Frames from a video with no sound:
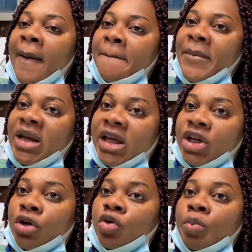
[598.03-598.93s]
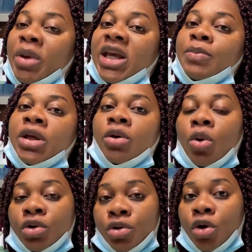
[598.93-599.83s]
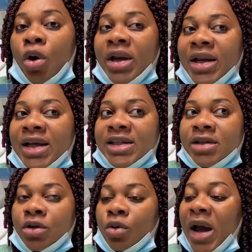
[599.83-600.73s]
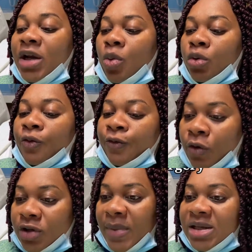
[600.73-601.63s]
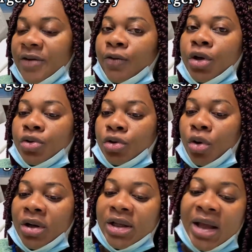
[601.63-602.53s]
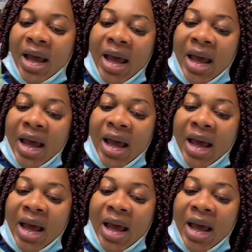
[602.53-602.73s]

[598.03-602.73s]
medication to make me go to toilets. You know, I don't want to force myself going to toilet.